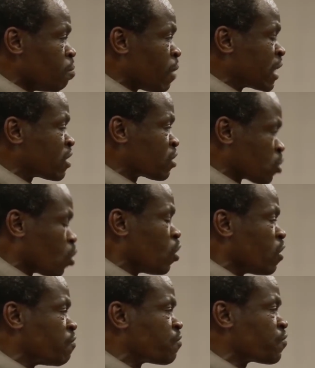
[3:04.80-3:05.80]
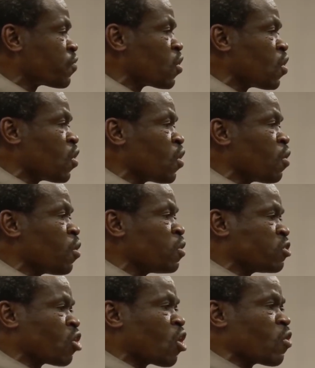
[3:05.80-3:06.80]
but good
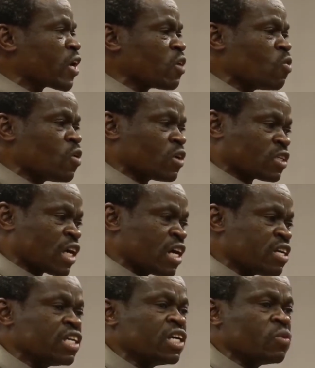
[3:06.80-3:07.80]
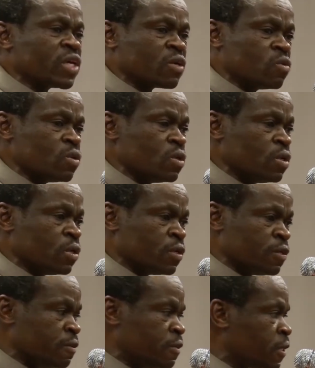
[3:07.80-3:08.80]
for drawing water and hewing
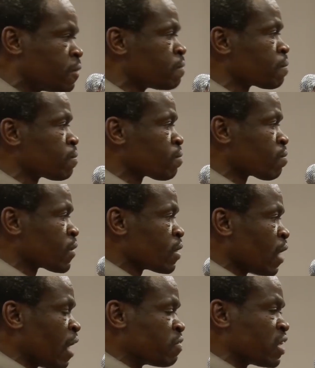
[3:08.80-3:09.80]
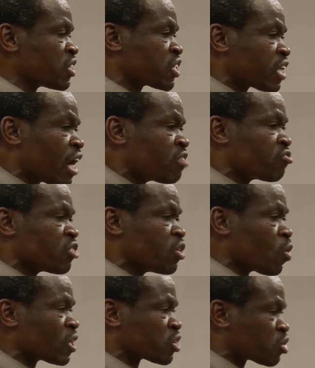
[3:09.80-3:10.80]
wood. And this country
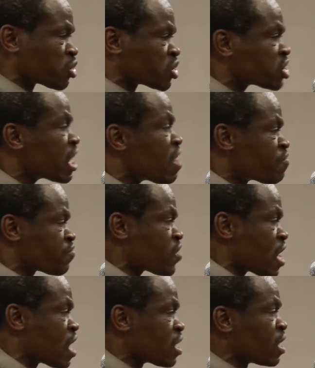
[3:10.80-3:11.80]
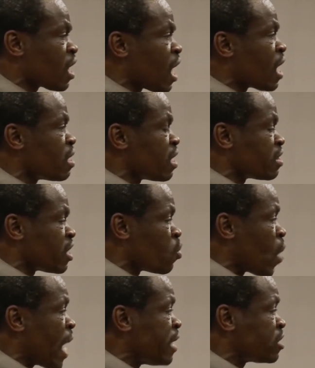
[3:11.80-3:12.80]
was to suffer under the
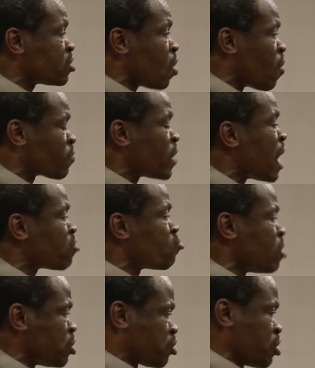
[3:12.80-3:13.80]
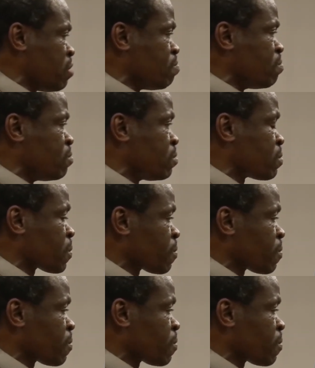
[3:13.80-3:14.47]
weight of that regime.